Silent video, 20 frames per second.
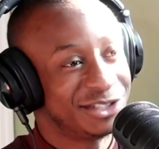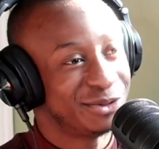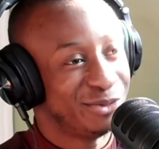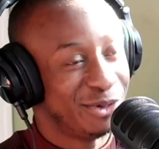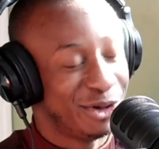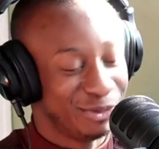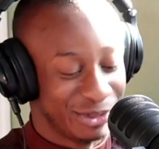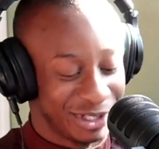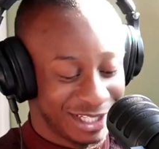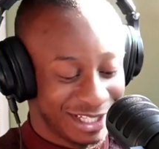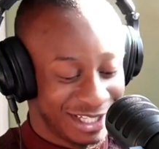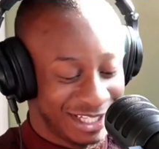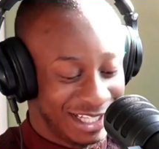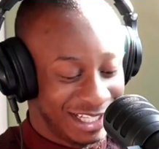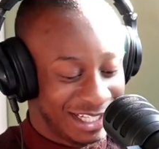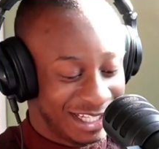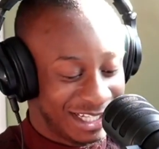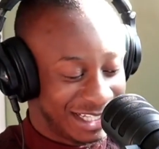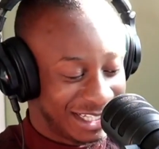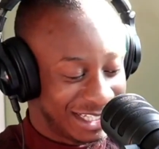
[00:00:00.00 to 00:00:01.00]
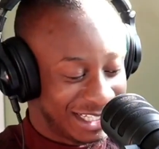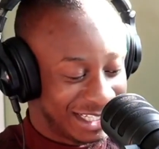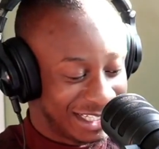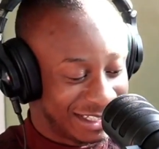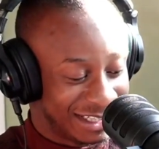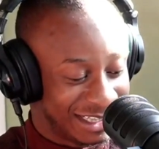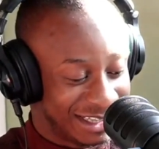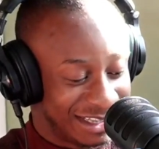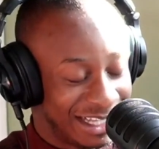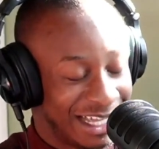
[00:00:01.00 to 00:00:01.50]
moment
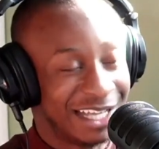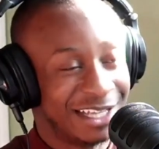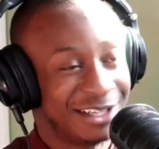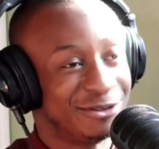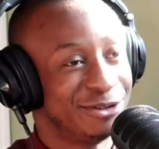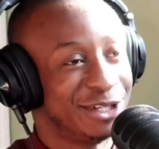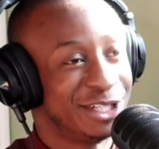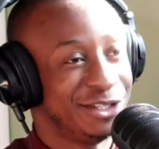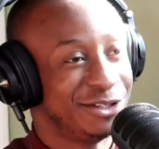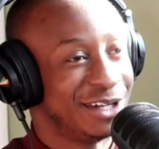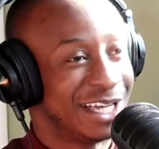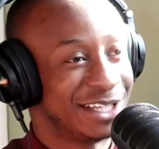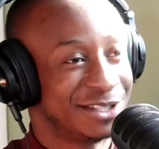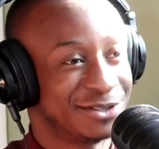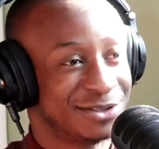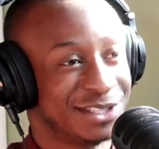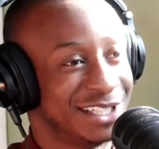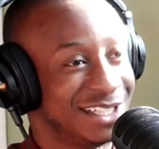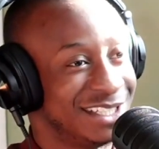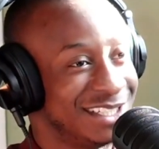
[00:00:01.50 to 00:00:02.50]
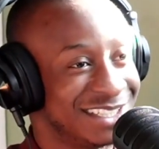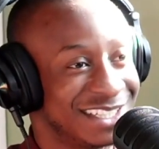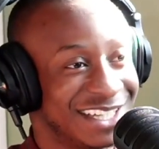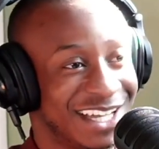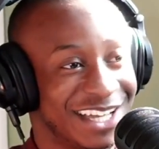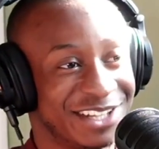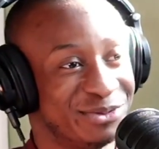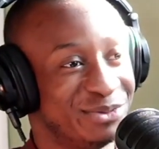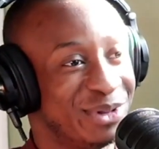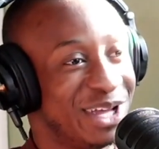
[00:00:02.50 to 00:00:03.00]
like when you guys were sitting
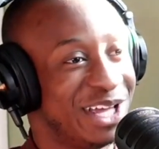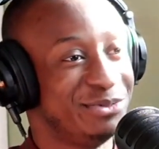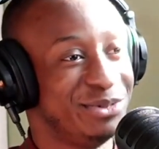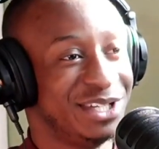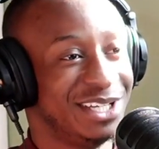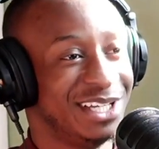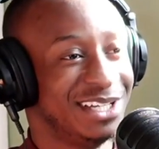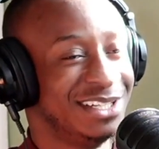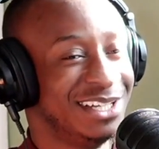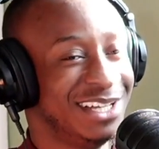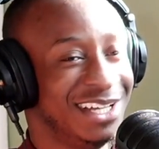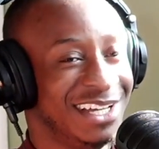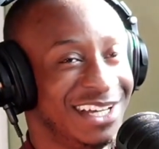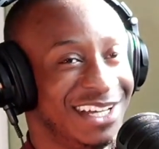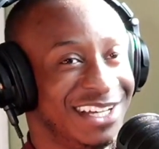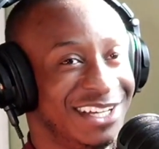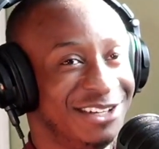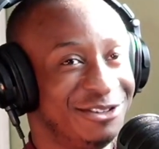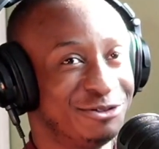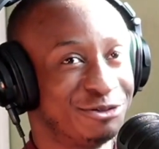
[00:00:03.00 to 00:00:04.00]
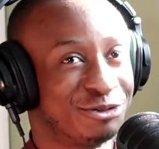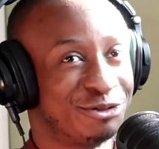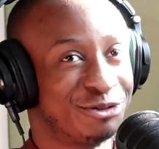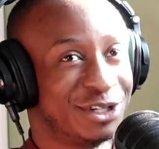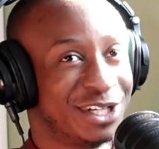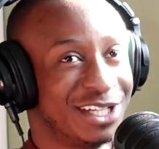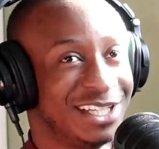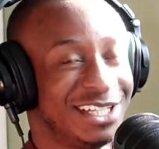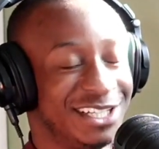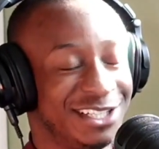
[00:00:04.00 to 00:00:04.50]
together maybe, and
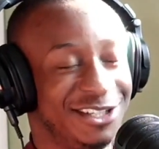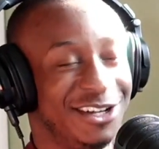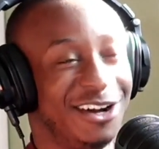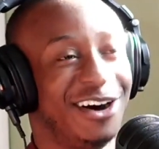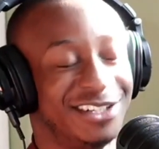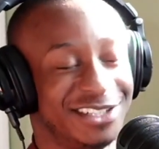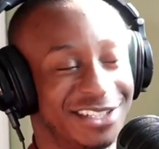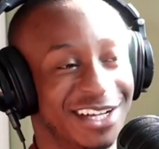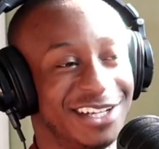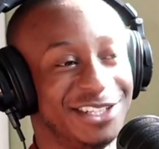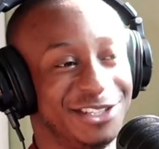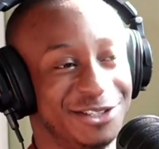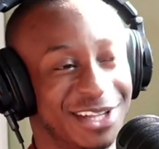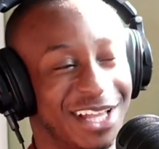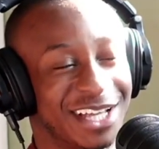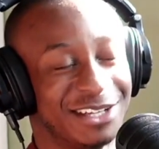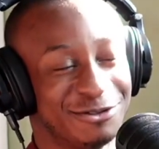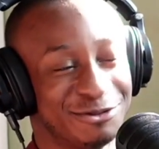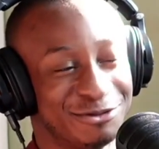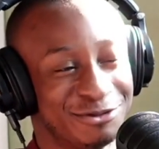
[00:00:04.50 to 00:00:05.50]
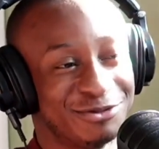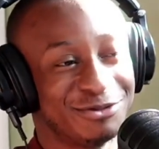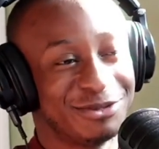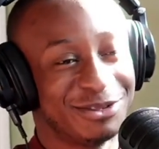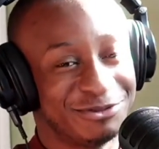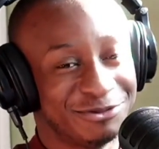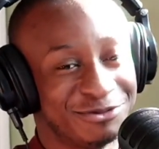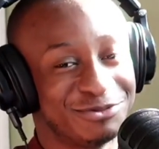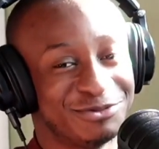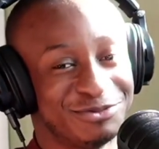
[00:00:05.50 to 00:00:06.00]
really it dawned on you like,
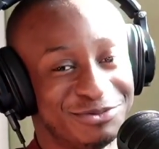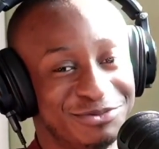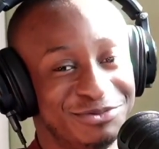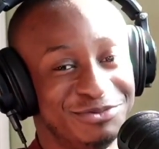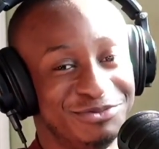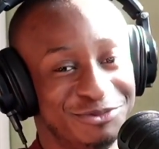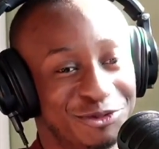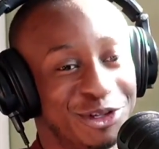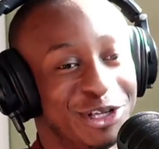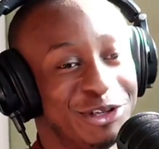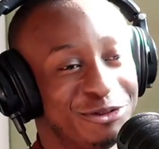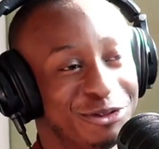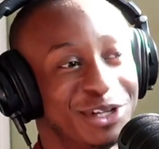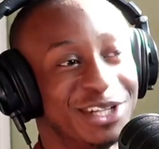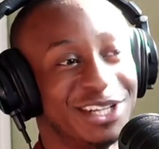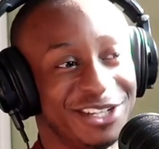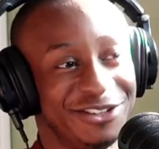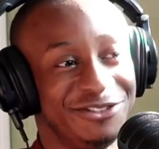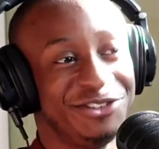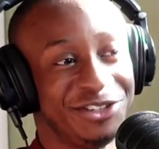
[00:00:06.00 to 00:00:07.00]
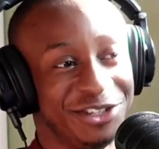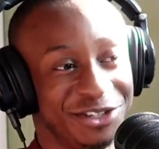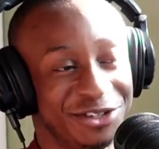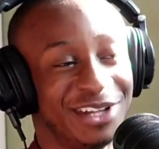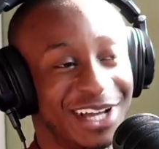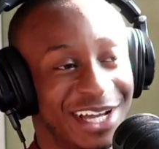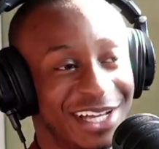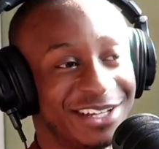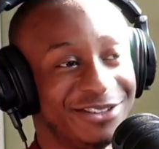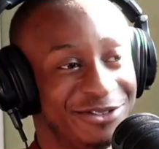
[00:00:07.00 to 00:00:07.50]
we really feel
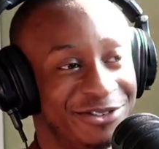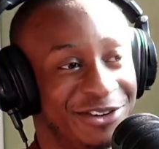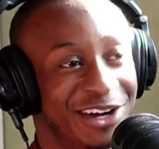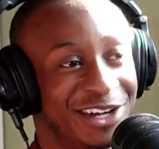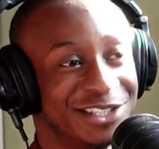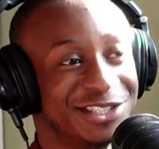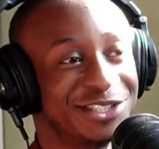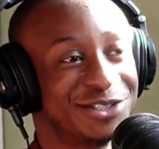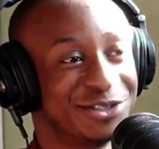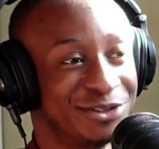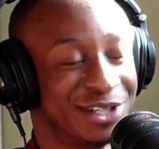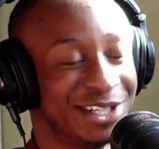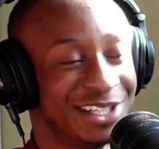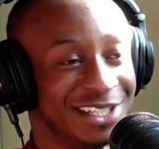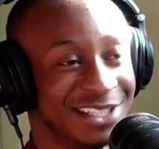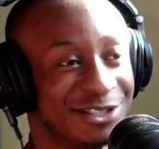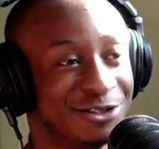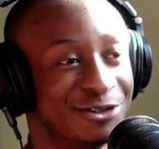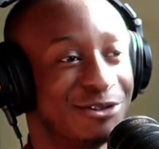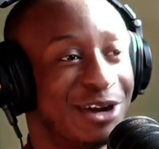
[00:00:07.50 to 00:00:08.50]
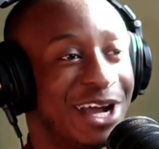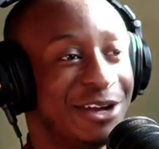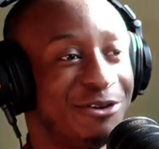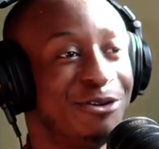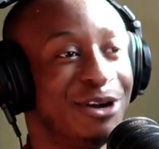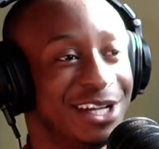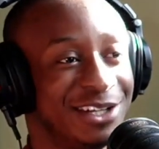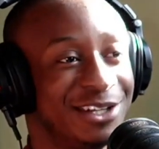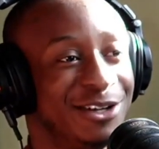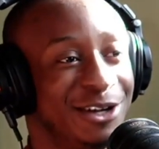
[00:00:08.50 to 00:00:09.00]
like fostering is the right
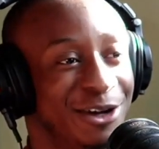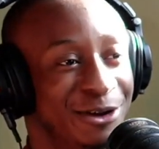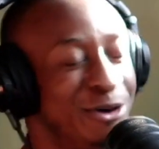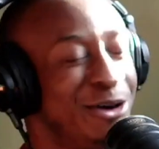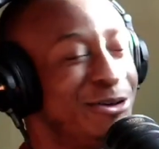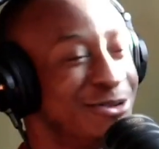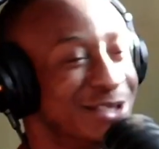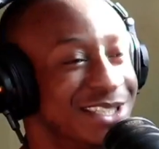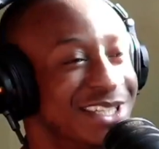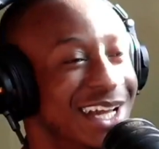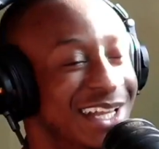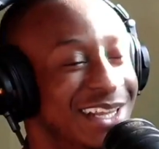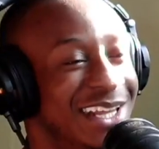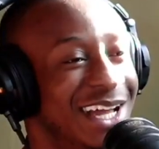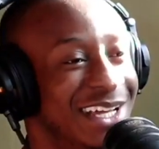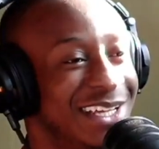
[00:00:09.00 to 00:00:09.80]
way to go? What was that like?